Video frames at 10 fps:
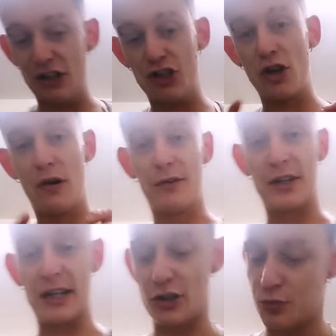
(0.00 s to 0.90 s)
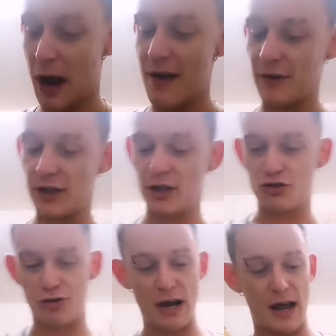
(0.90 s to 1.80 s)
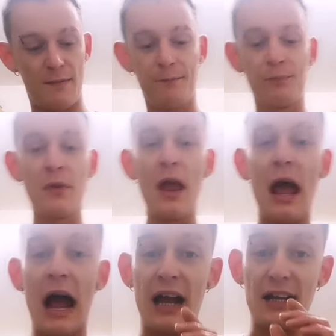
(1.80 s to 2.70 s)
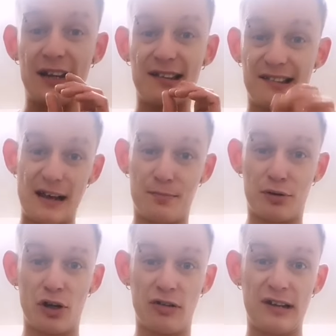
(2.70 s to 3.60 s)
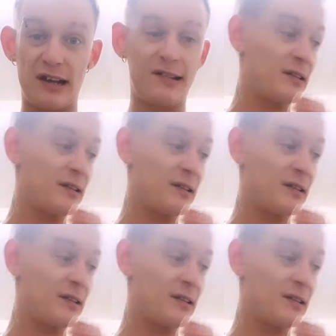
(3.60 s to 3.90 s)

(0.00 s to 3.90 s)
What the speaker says: Pyrex dish, your oven dish, whatever, your tray. And it's the same